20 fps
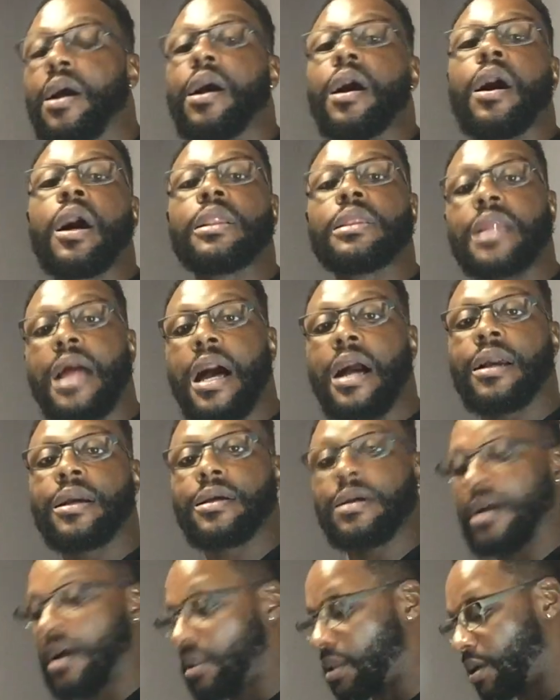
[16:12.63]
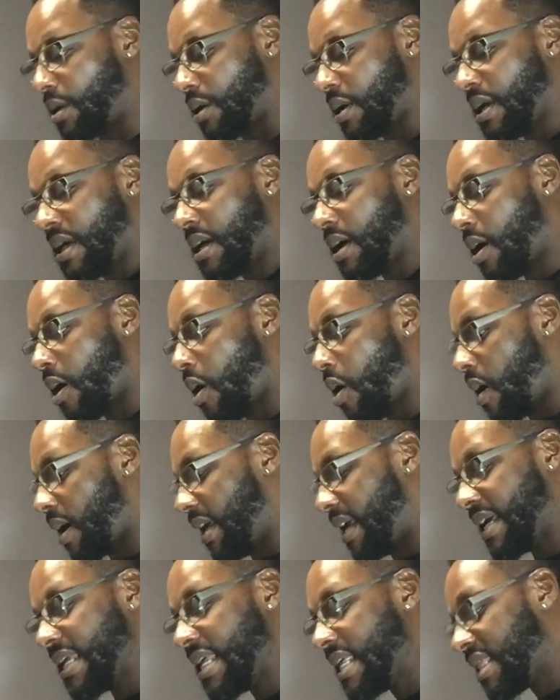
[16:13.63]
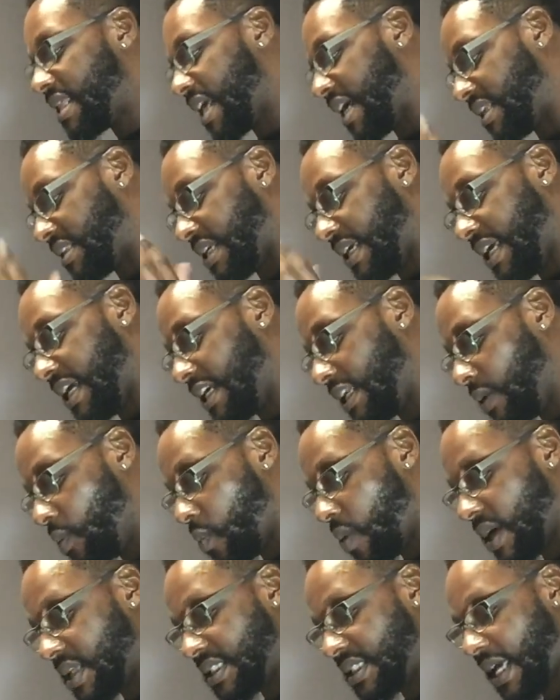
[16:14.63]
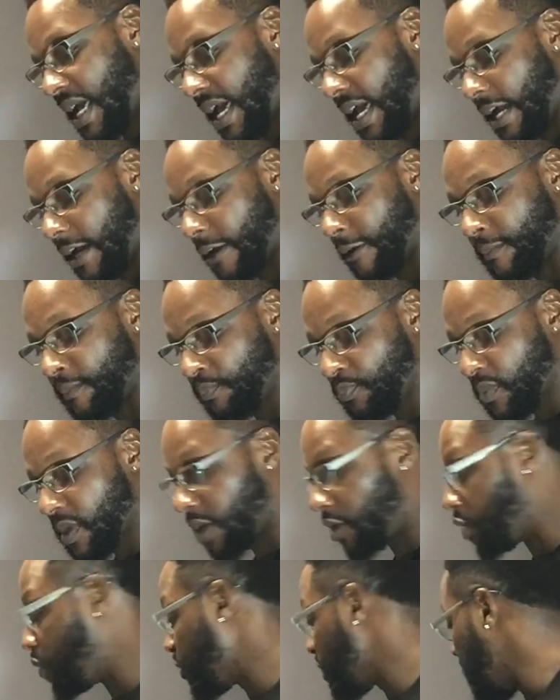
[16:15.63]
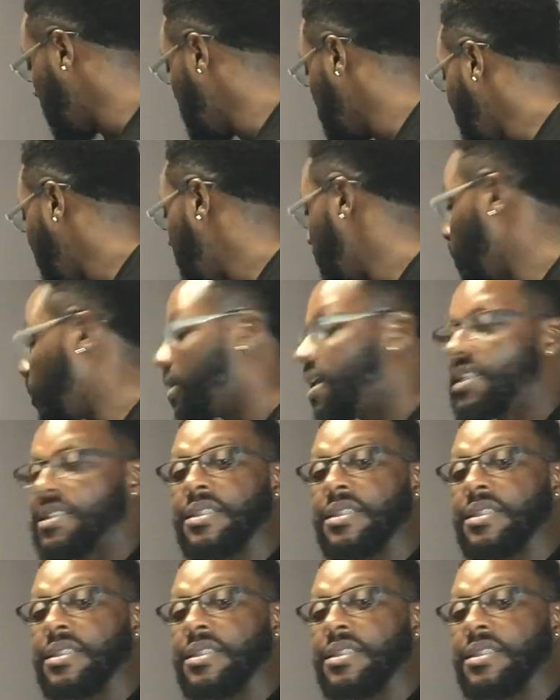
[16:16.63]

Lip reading: a lock color or anything to anyone's hair, you come out with a